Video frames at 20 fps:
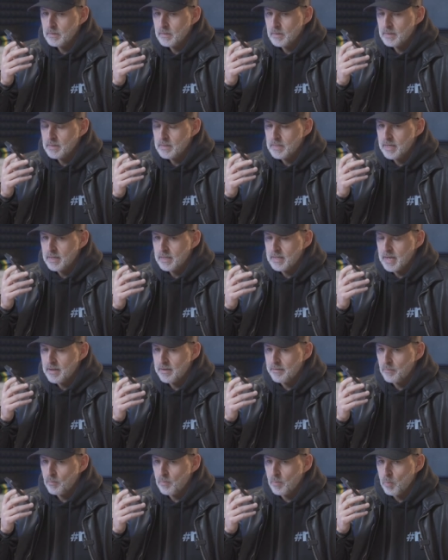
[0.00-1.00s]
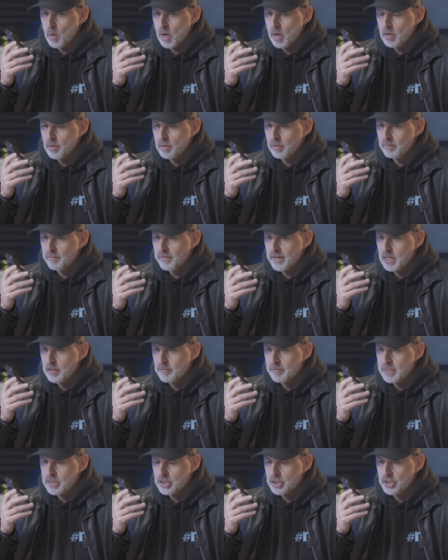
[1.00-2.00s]
get work on
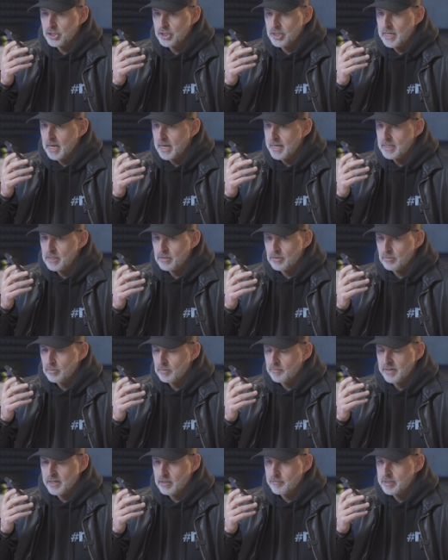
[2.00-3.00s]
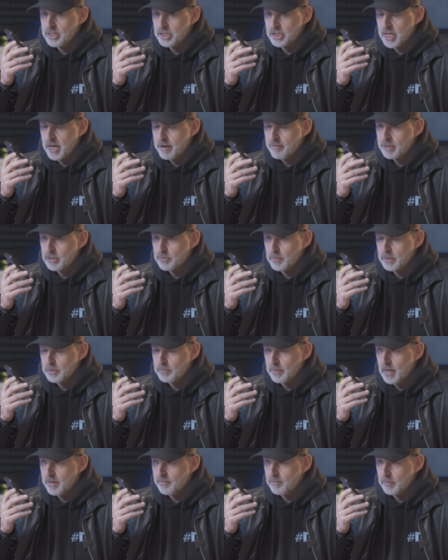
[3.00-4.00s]
Vicarage Gate or Vicarage Terrace,
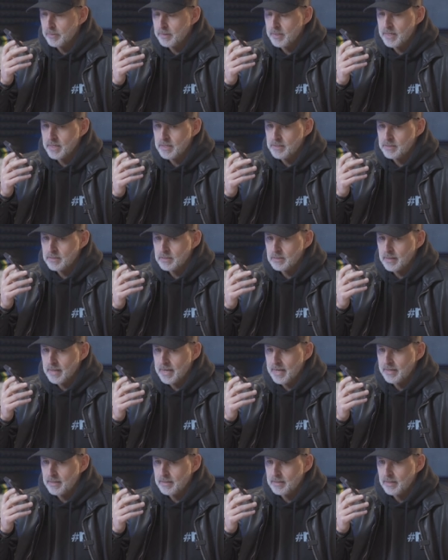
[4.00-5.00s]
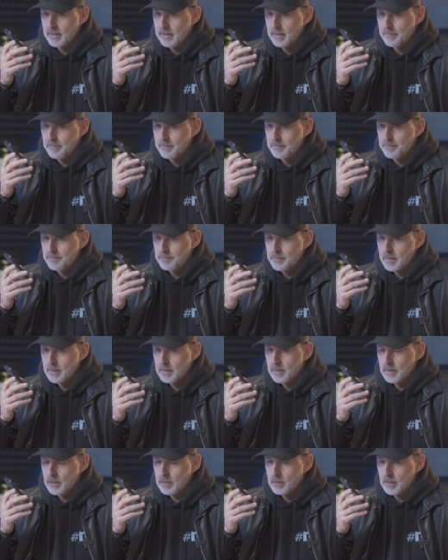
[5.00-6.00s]
whichever one it is. And
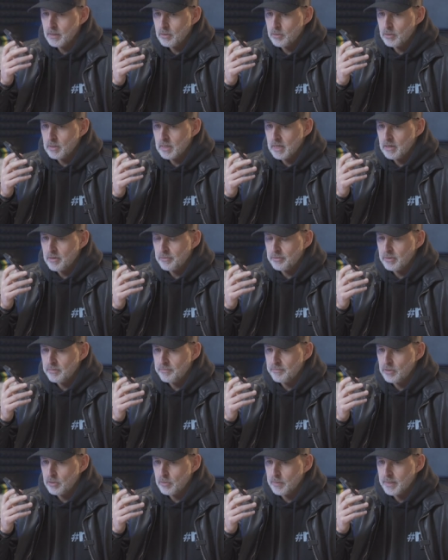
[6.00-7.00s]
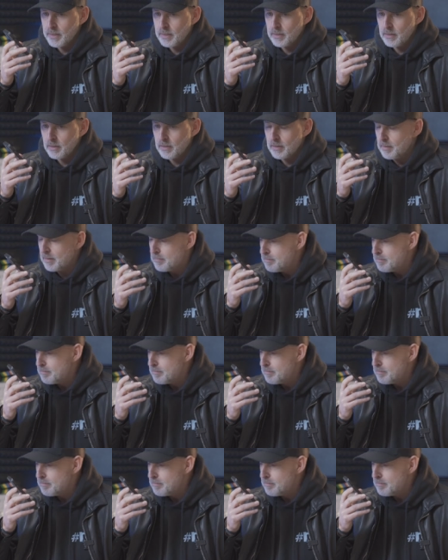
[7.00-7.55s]
good luck on the viewing and